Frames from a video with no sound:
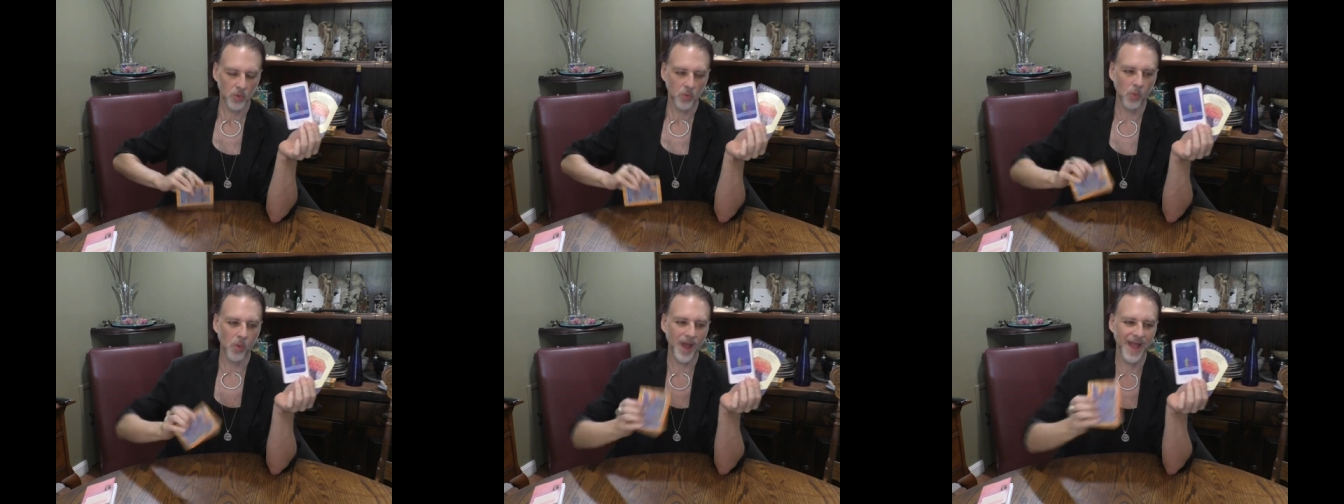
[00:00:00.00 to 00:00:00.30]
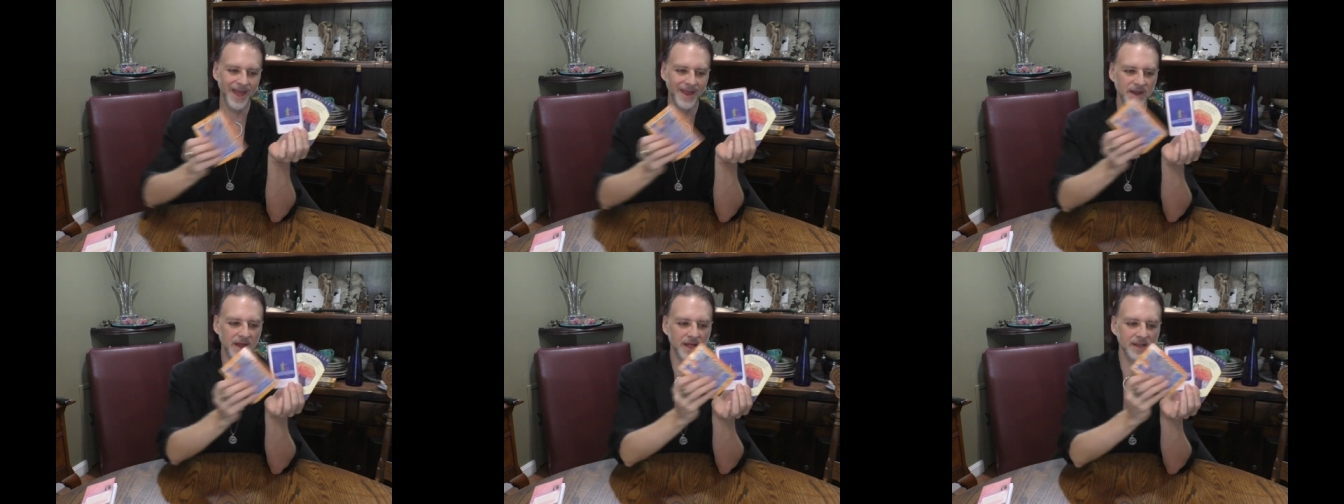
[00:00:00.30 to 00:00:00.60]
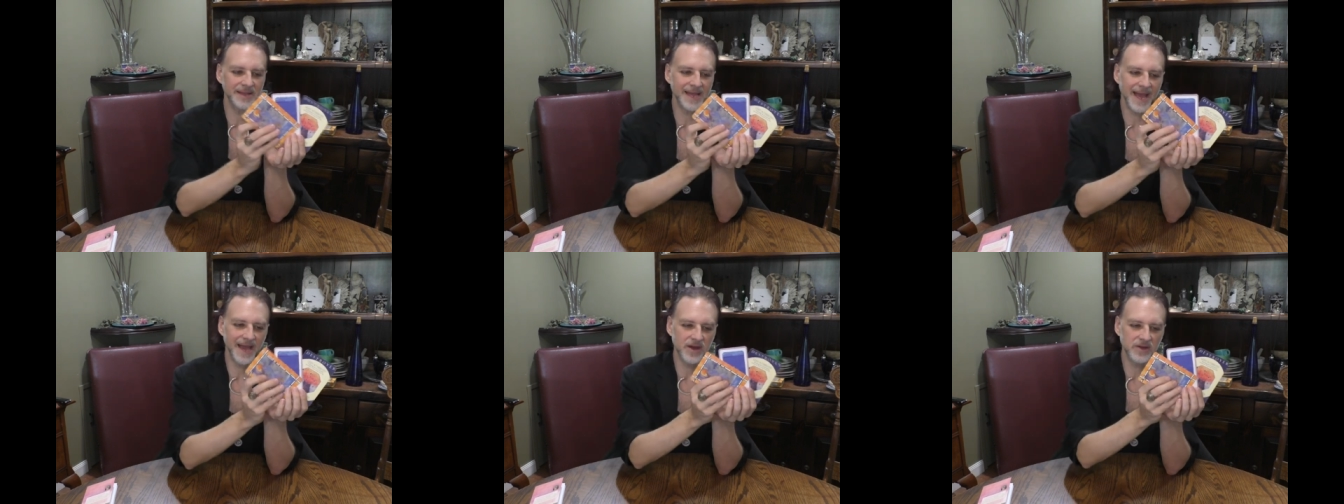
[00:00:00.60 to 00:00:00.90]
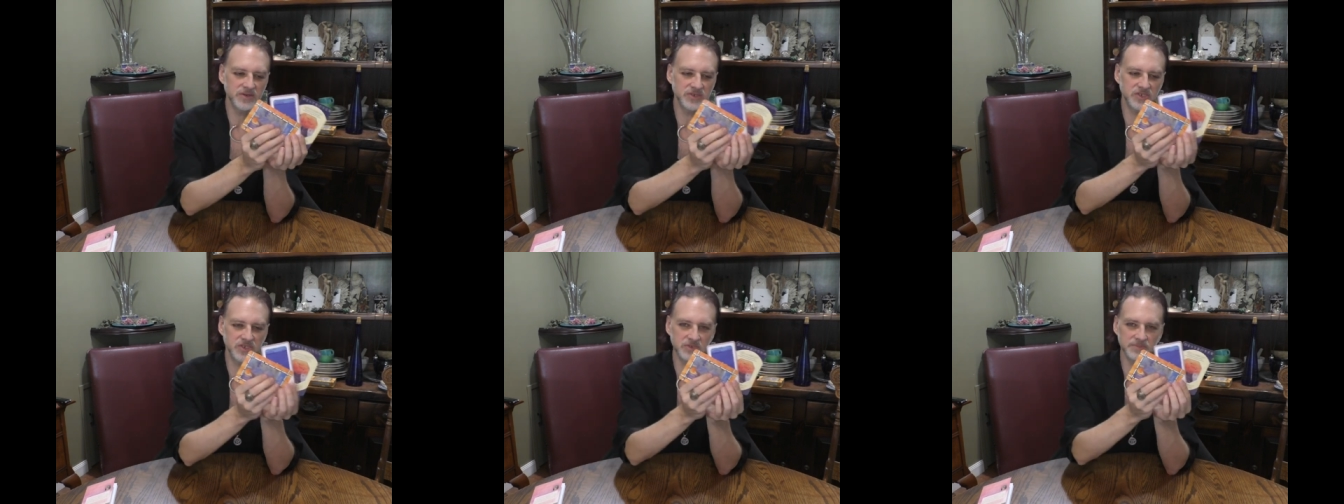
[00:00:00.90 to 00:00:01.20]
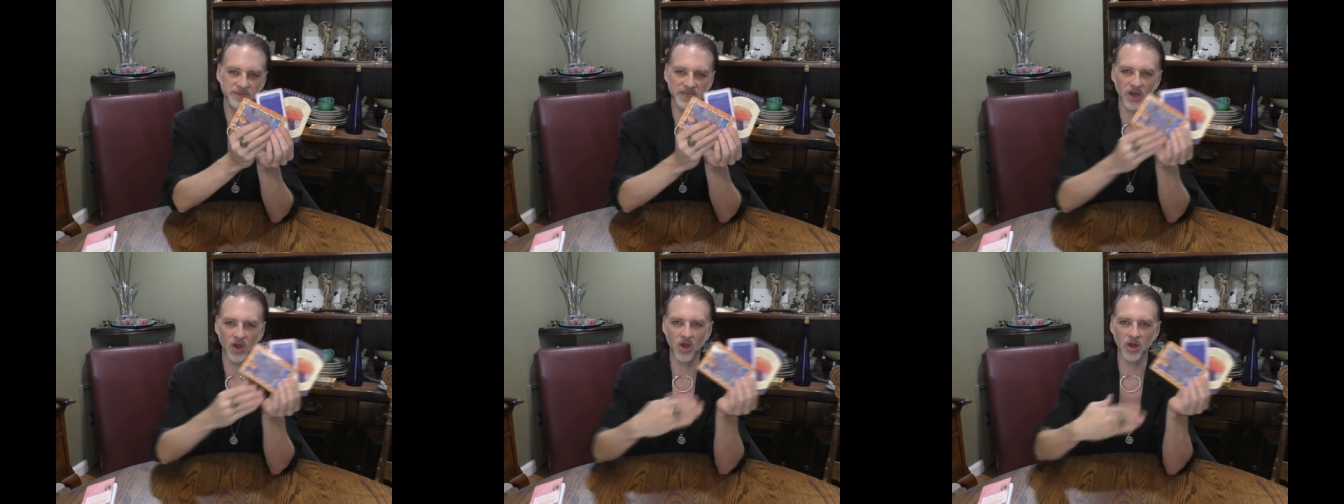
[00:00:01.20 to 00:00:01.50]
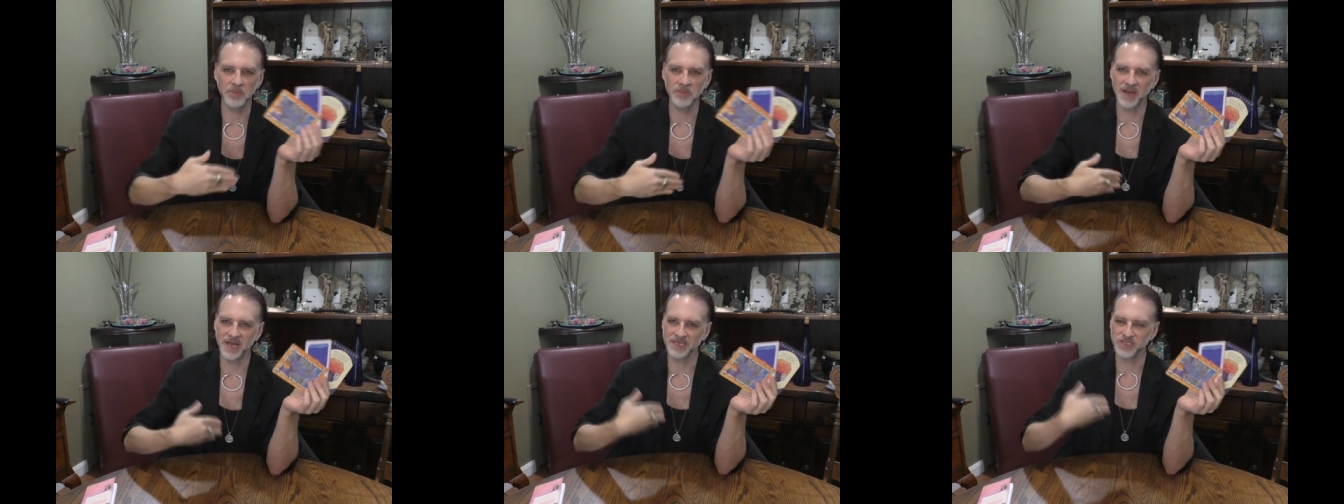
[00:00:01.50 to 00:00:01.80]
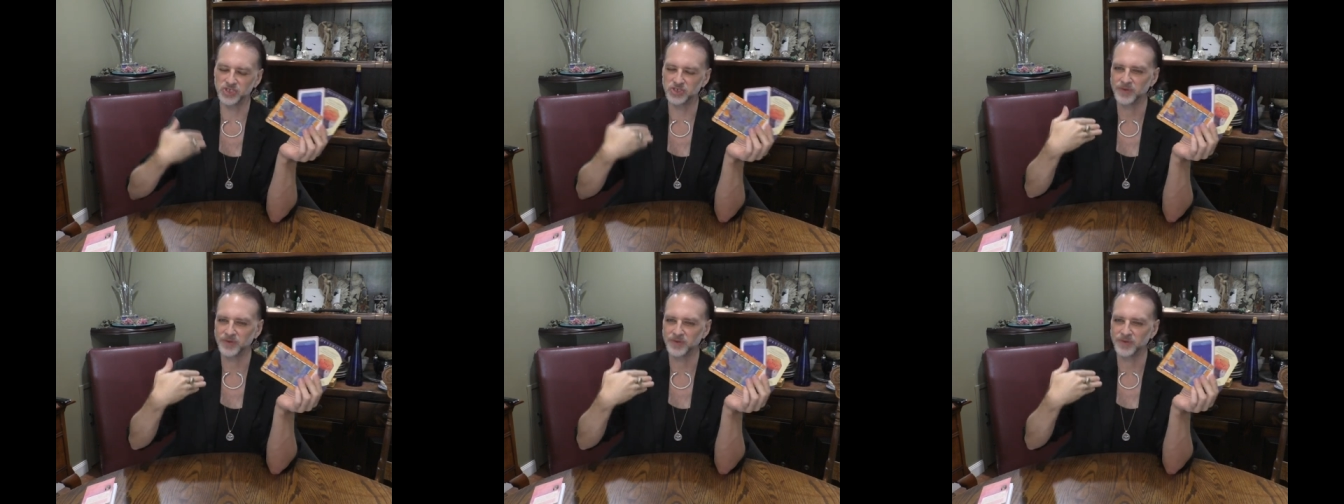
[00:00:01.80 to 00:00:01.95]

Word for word: when allowed to be harmonized.